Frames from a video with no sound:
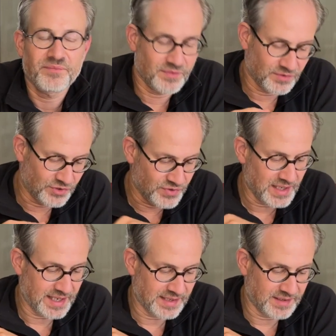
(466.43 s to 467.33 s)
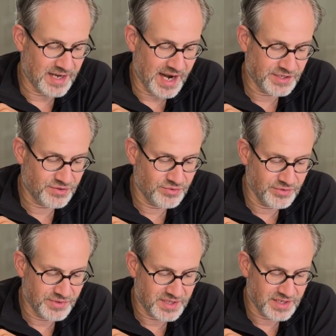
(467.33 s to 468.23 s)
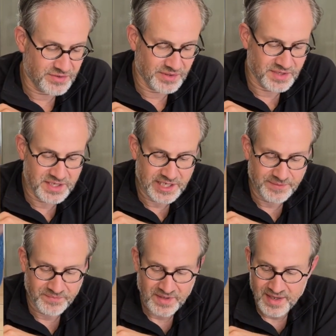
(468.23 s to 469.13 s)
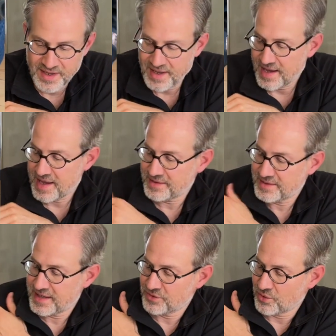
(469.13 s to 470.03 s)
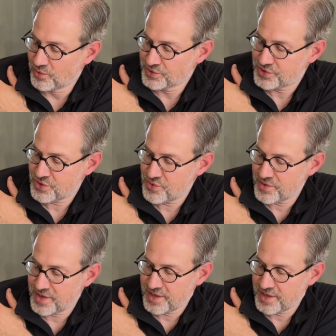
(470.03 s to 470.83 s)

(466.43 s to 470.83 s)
drill in the ice screws, as you can see. And then also,